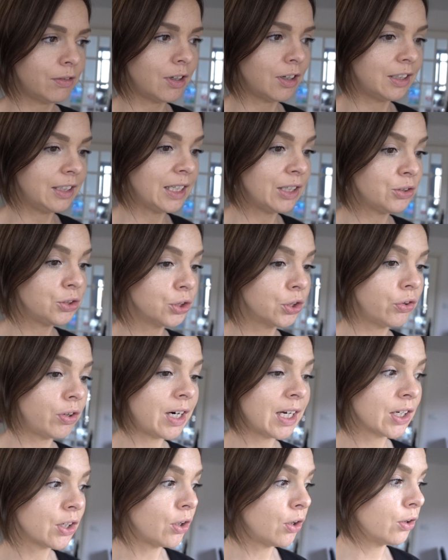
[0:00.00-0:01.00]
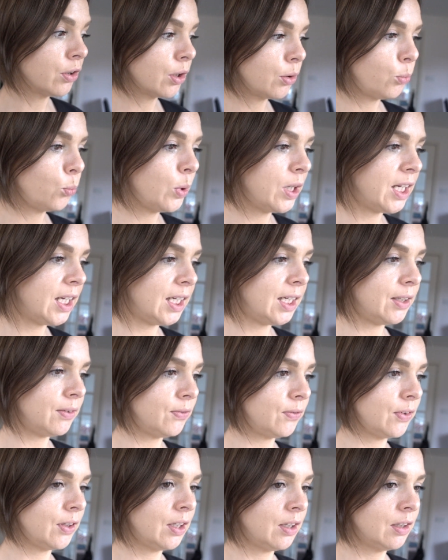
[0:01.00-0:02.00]
Right, now to crack on
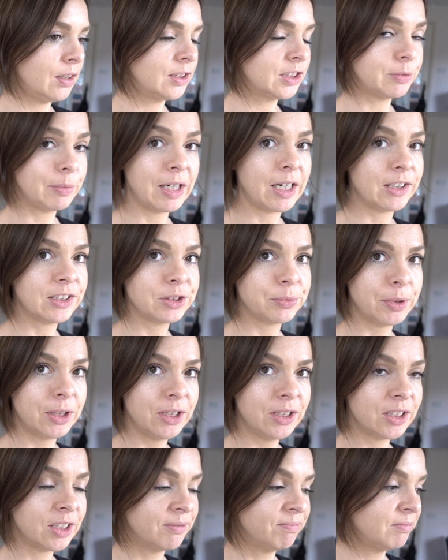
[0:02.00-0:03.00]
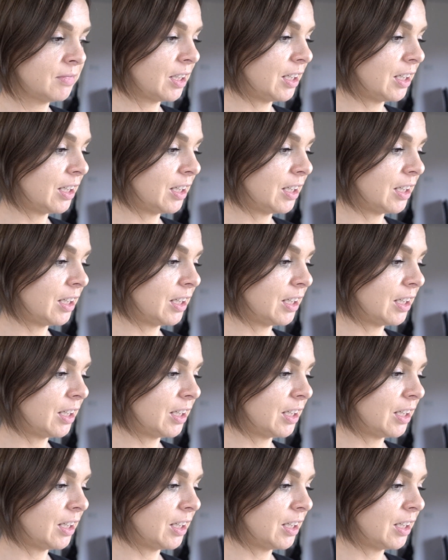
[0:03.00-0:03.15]
with some housework.